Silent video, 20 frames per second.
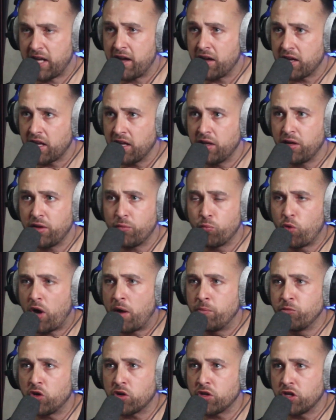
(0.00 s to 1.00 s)

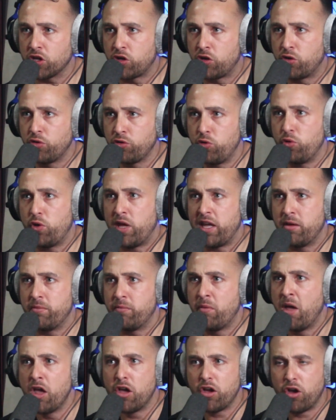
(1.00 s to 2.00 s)
I'm not going to call you
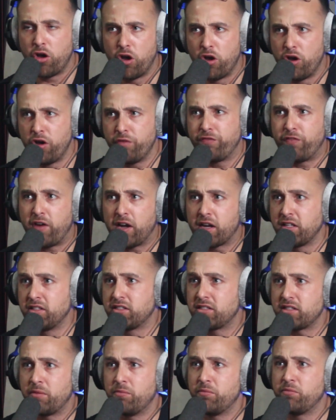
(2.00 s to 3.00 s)
him, her, fucking
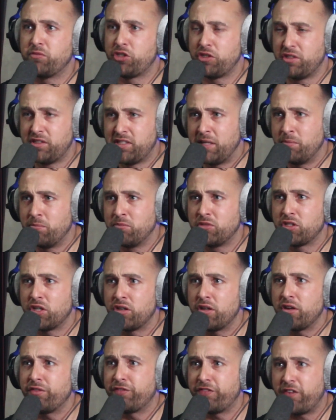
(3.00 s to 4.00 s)
some zim
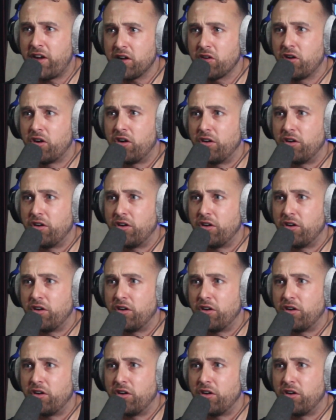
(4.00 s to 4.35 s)
zer. Fuck off.